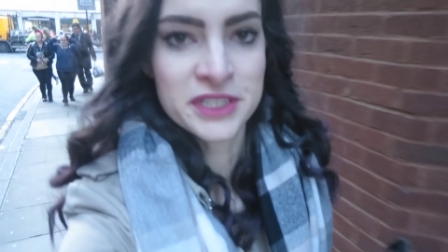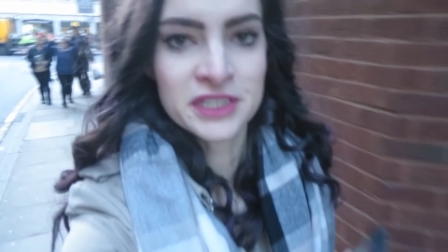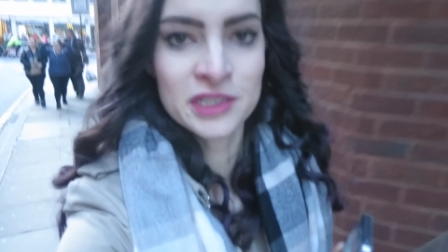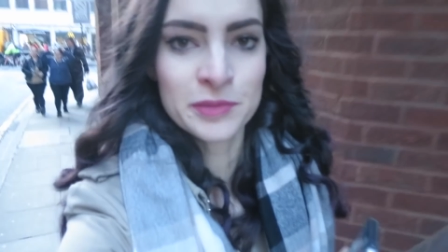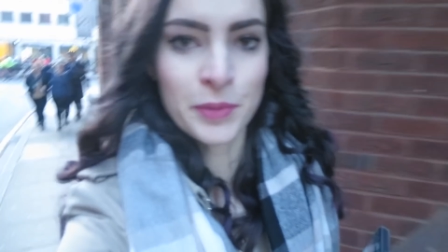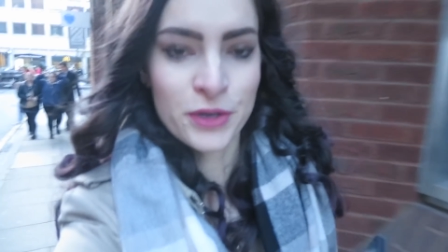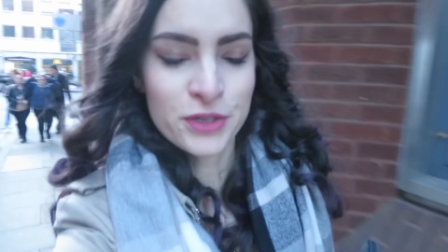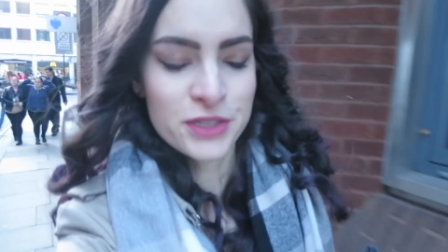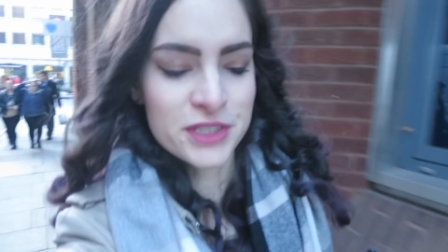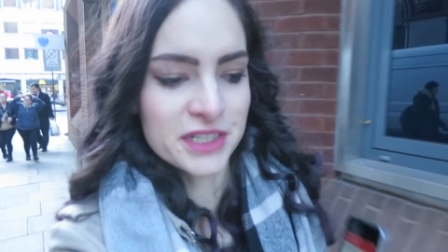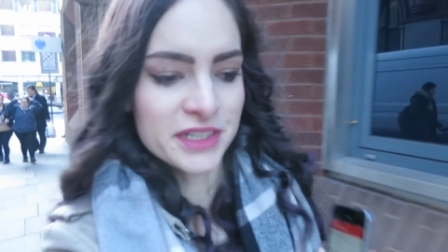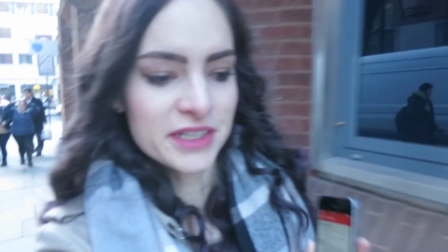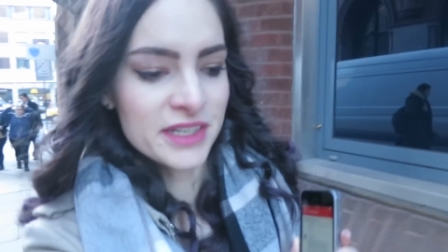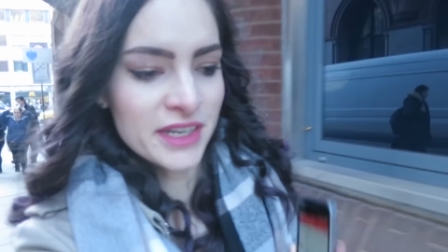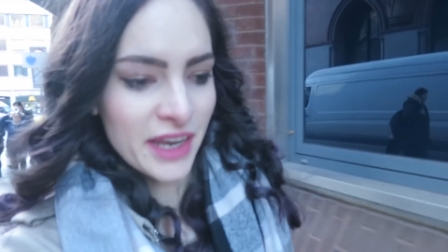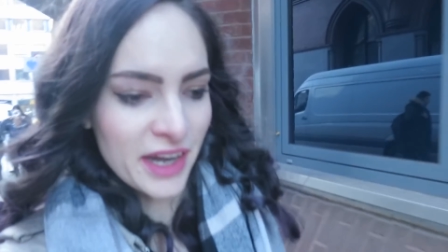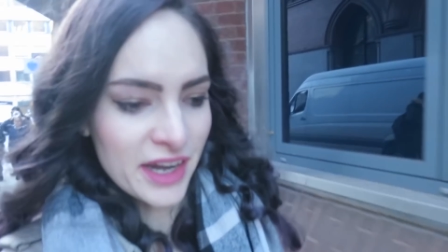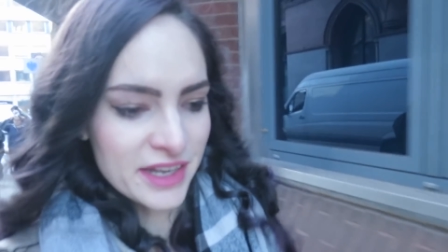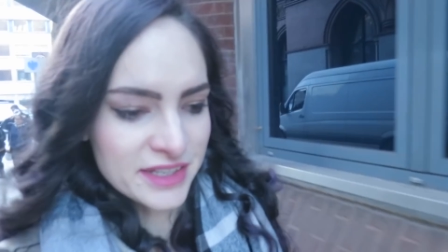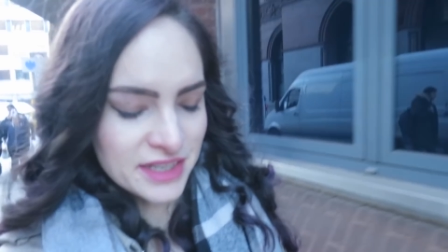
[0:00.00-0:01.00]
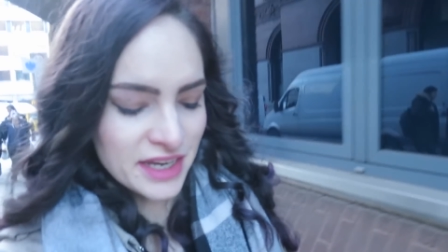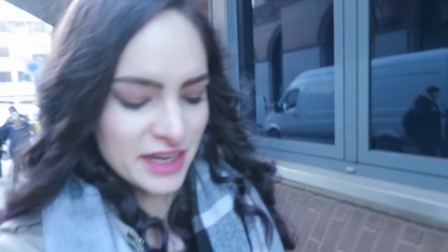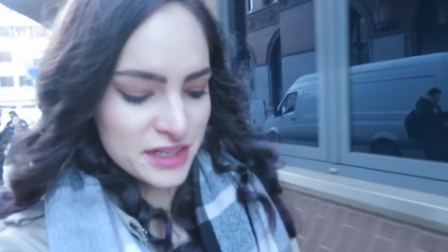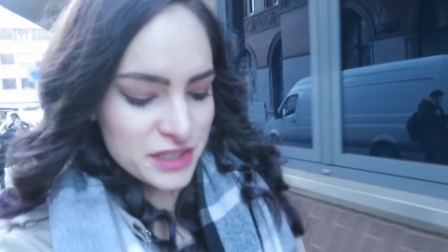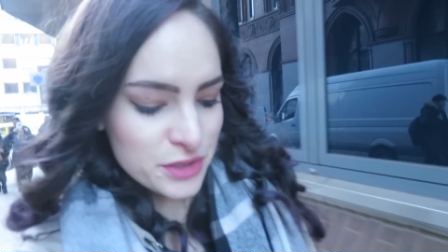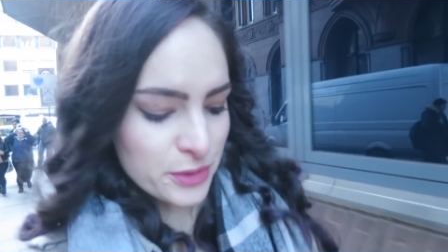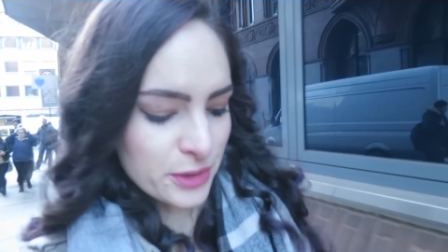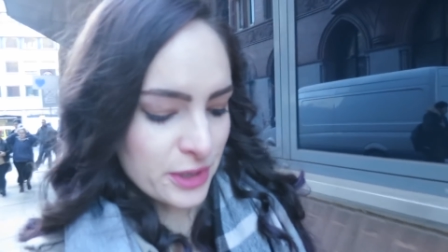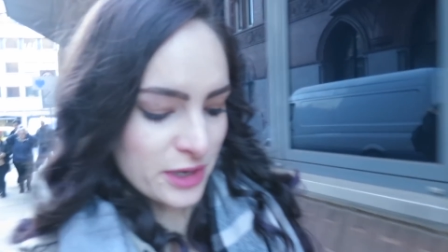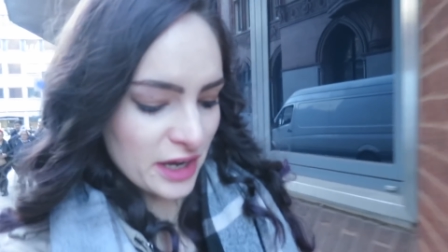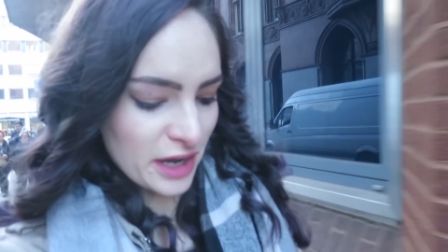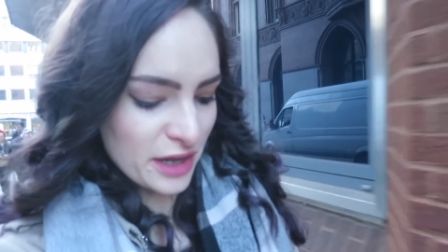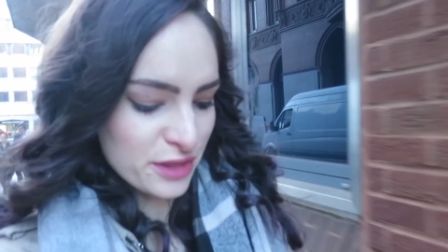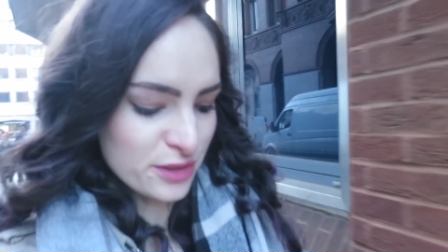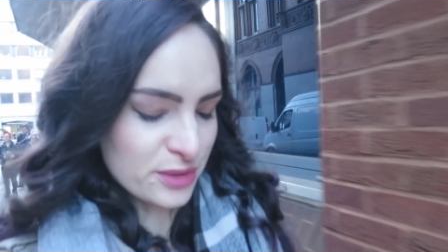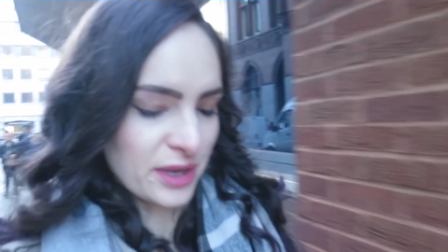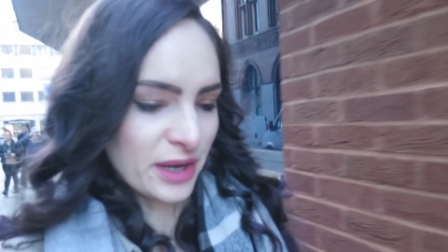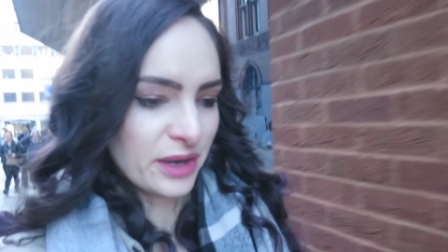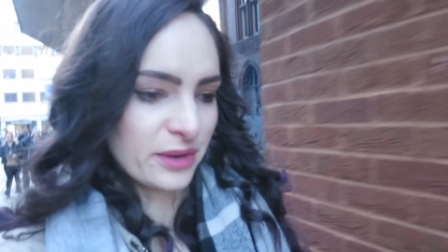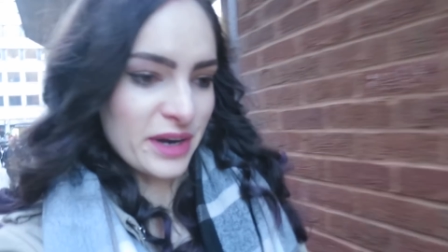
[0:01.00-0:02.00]
presents posted, and as I head to work I
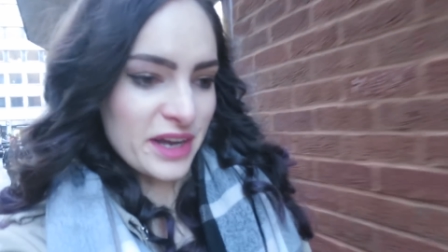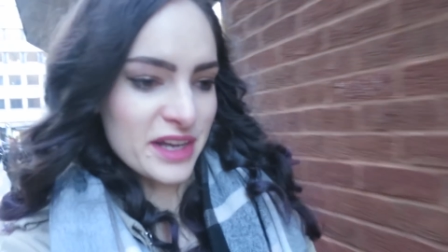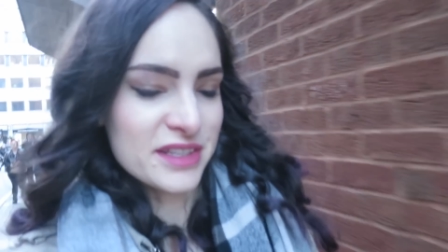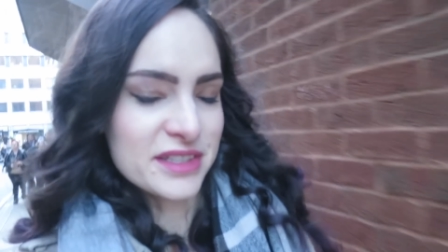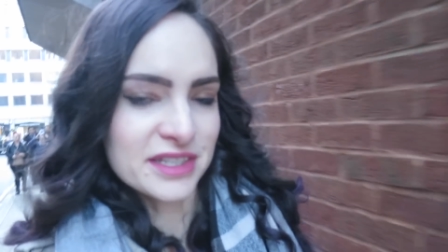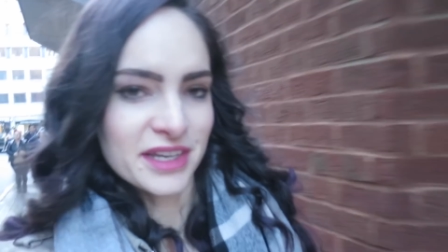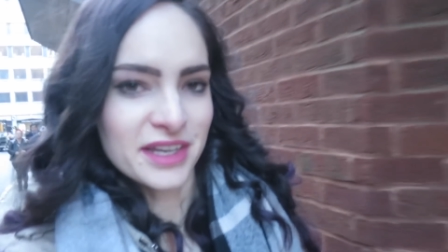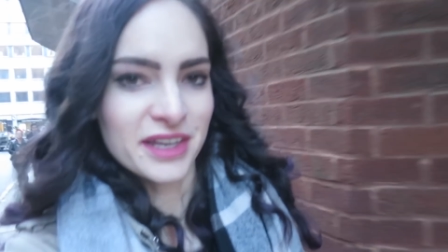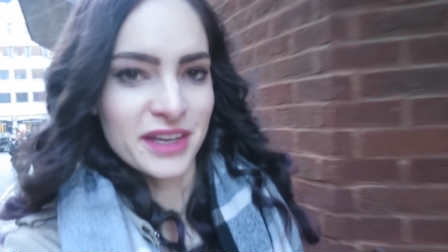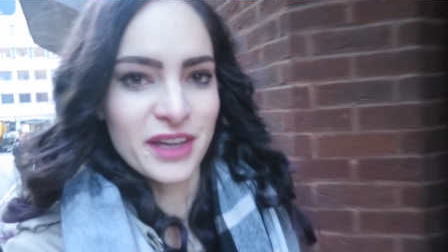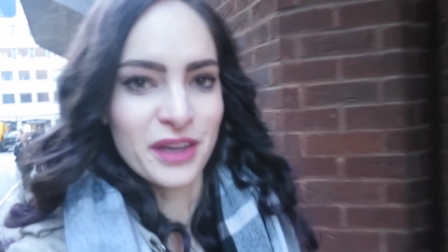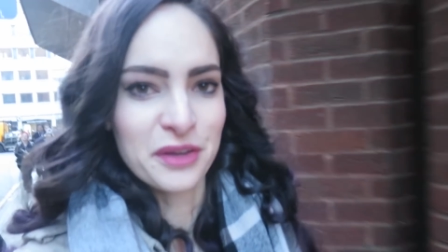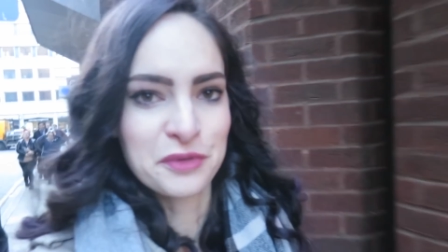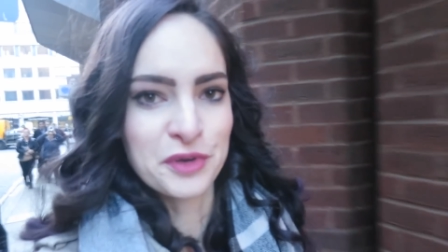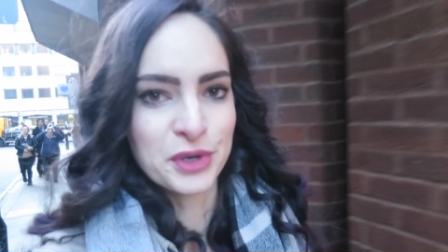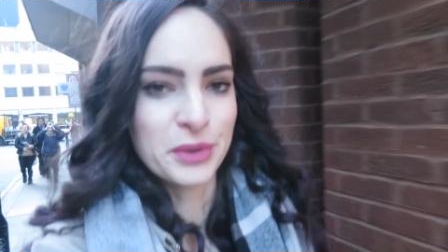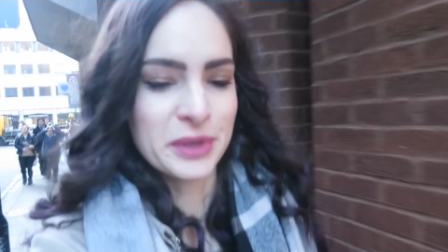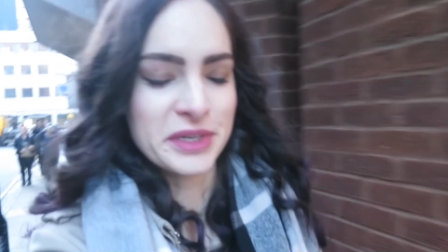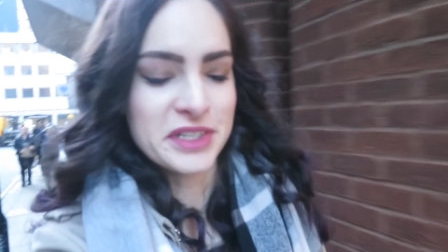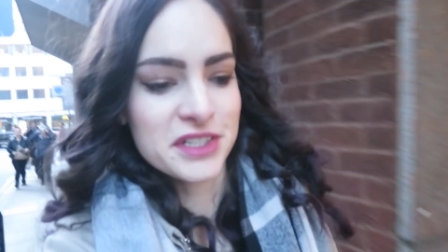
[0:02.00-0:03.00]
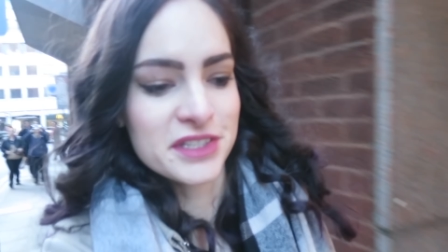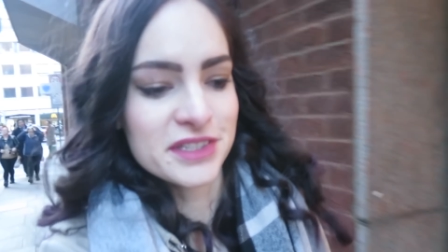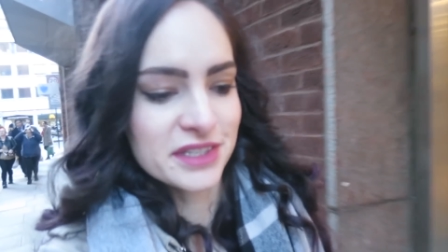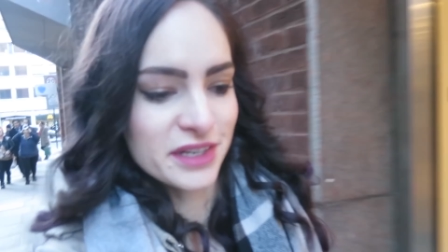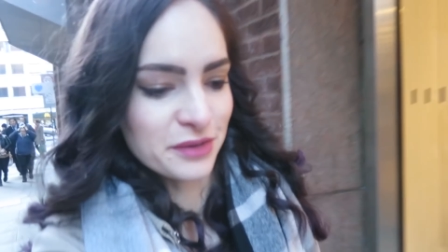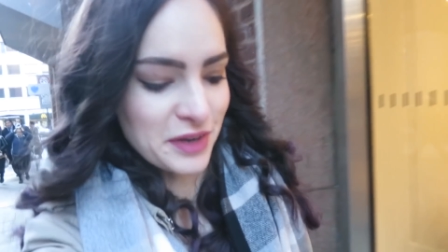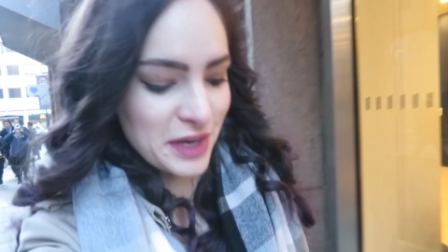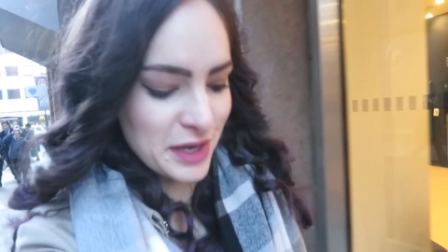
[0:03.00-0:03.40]
thought I would answer a few questions that